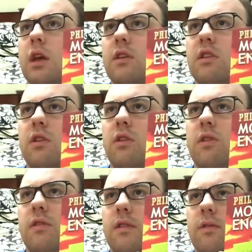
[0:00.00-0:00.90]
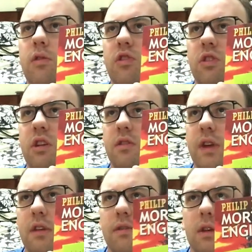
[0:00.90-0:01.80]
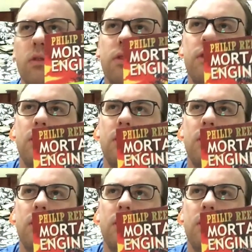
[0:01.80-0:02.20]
series of unfortunate event feel,